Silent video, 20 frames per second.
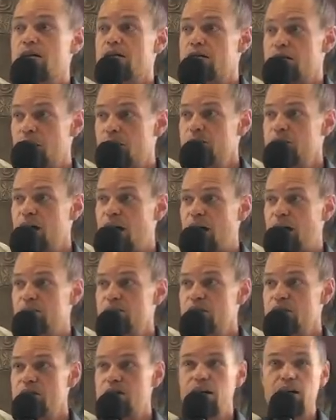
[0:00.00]

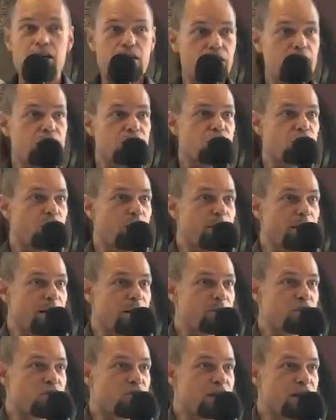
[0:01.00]
sometimes it's like a little swimming
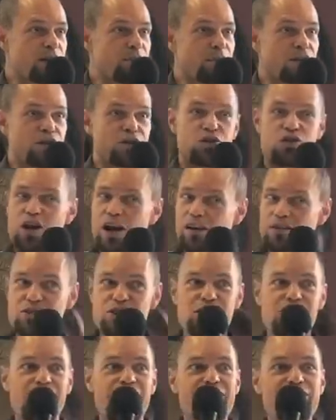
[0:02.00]
upstream. There's
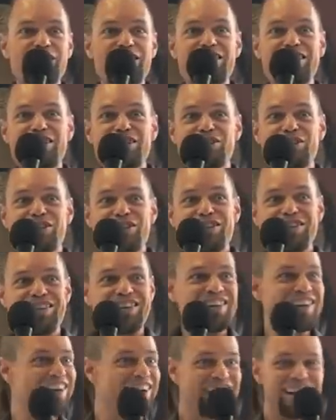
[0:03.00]
challenging life conditions,
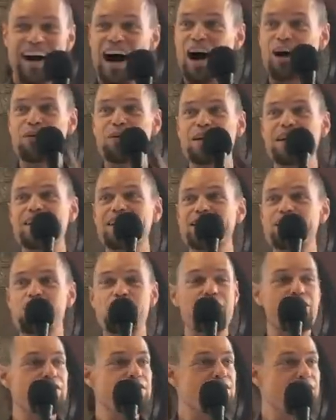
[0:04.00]
and how we
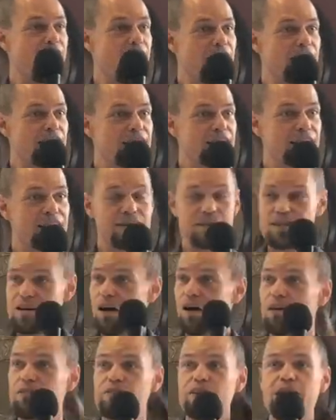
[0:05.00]
experience that is
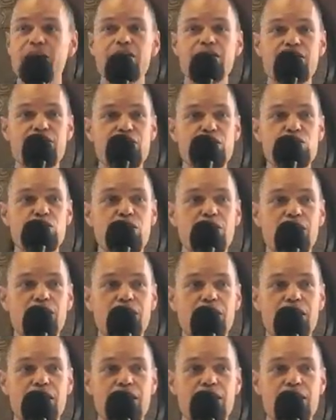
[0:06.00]
all very individual.
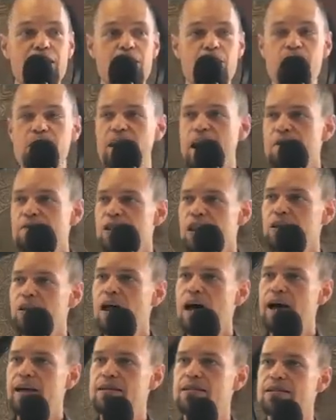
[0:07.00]

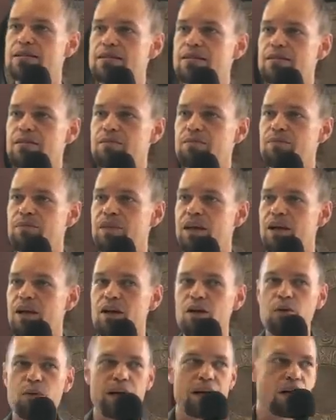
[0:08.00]
Nevertheless,
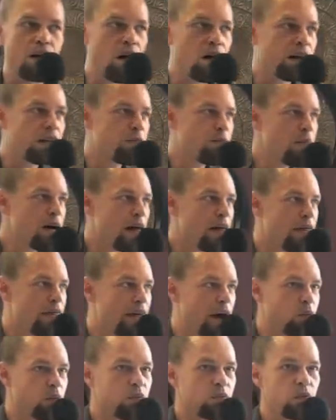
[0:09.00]
we can all
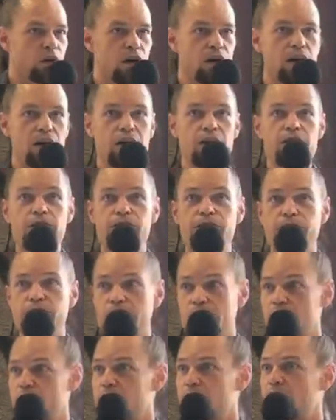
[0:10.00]
admit that when we're
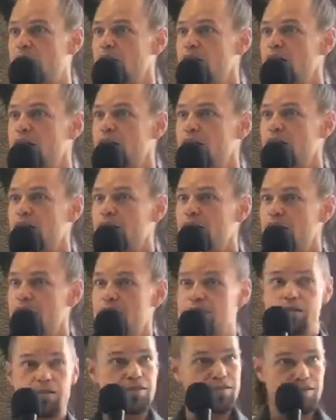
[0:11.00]
feeling good,
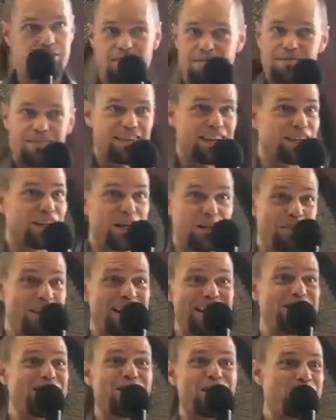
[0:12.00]
it's a little
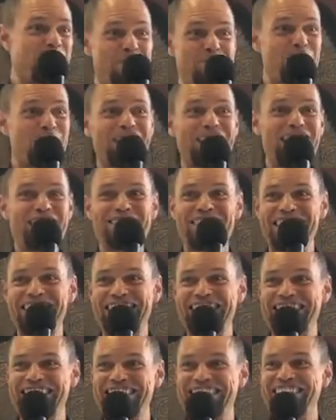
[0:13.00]
bit easier to be more
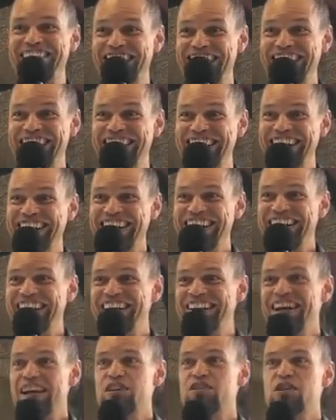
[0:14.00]
loving, right?
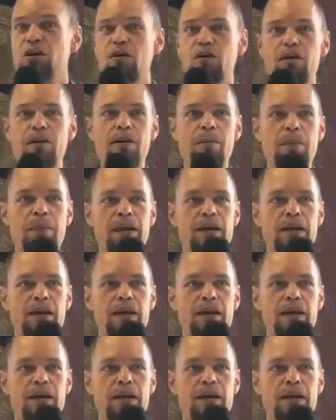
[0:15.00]
Okay, so